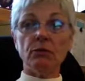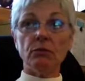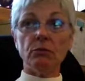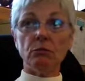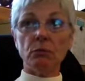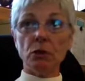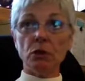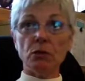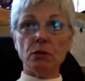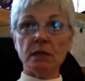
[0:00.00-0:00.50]

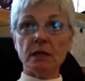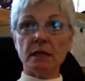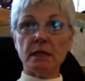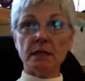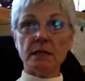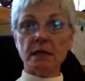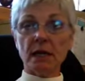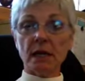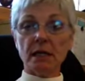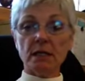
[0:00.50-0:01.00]
Music
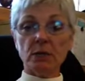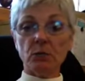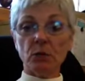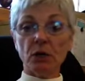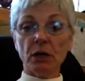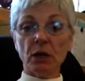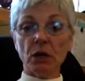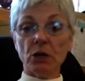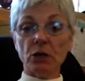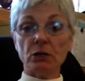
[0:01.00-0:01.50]
does
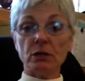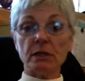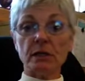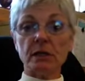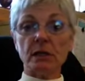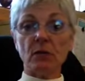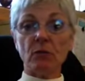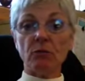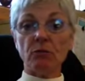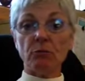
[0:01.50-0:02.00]
bring her
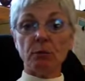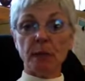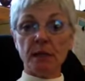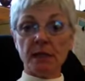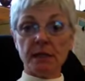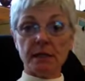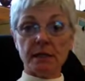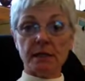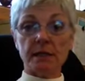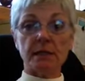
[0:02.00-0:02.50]
some
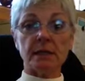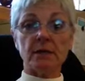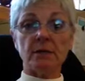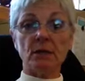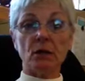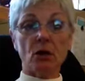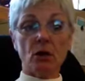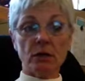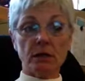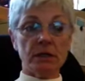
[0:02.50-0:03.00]
peace, and
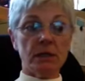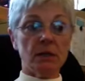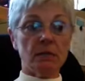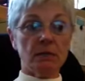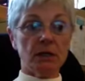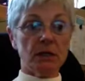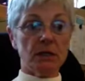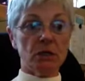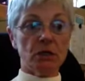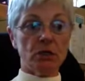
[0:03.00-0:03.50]
there are some
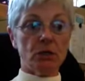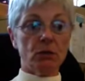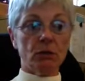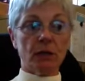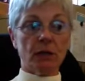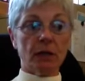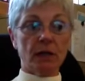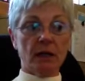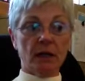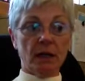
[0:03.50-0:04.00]
that she
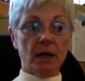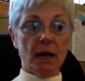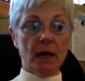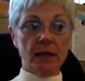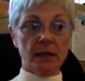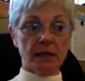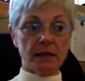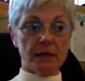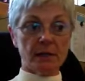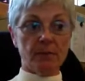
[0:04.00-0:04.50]
really
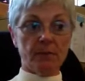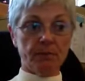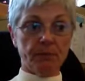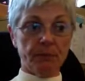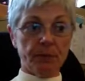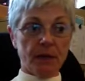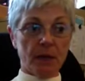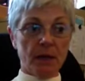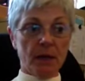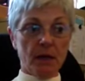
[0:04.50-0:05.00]
likes.
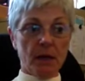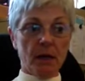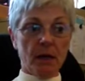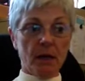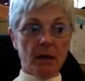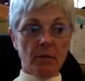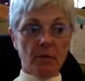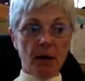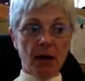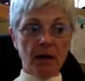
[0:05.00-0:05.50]

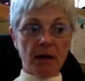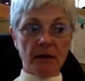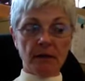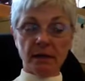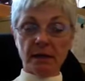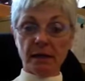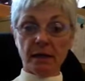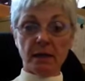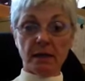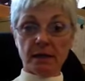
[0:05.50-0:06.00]

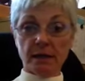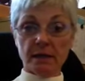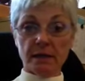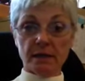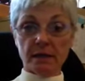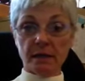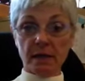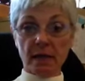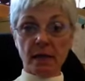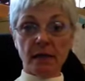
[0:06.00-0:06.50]
Bodily
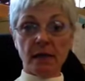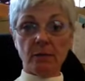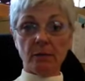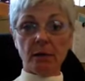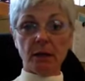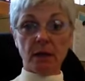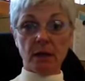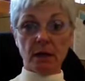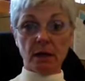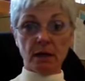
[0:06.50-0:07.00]
kinesthetic,
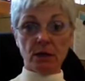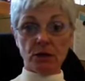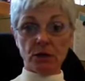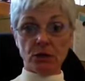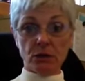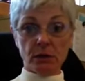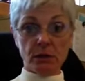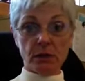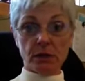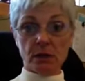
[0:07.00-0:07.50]
being a
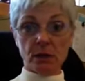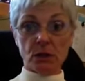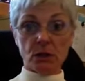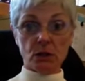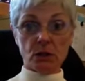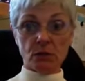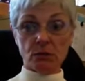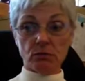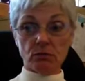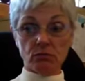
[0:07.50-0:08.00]
hunter,
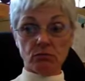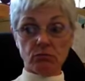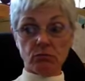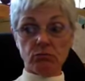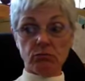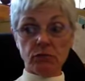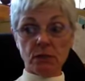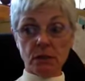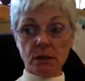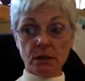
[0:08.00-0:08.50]

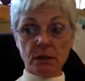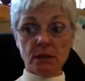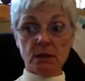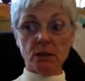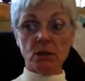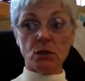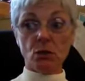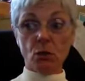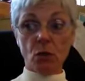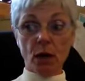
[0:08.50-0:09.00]

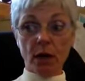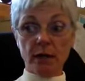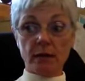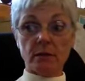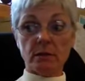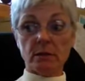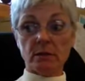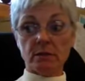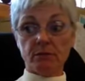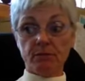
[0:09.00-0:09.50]
that's quite,
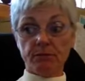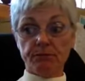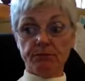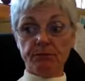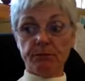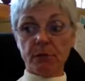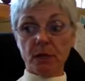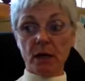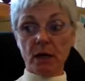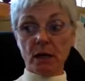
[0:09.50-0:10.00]

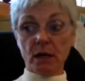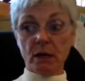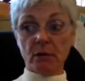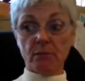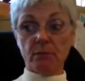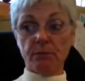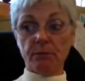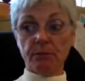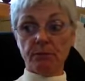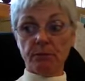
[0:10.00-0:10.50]

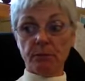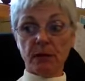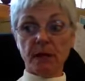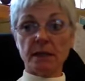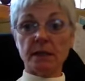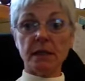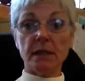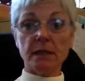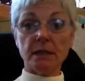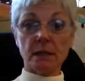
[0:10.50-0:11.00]

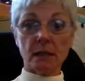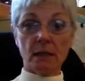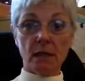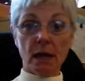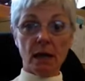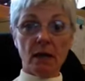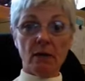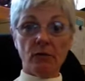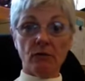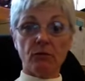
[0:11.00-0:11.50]
that takes a
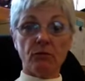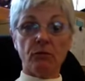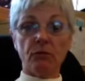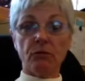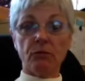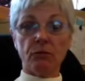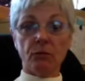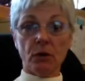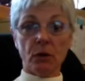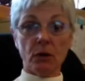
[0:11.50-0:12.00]
lot of
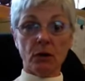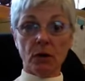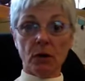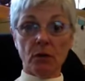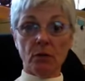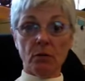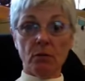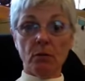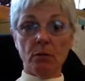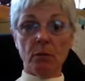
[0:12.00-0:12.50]

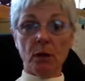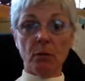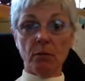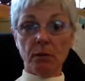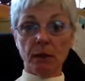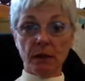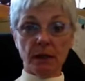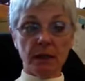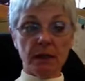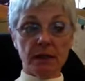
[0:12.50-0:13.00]

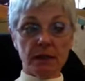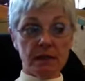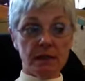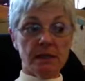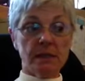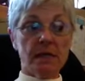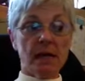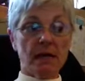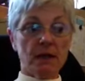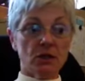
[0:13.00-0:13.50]

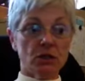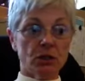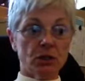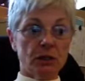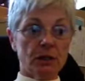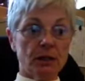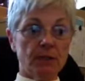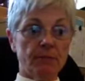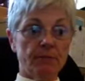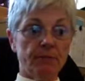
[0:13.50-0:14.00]
abilities,
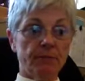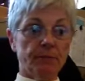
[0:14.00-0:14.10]
actually.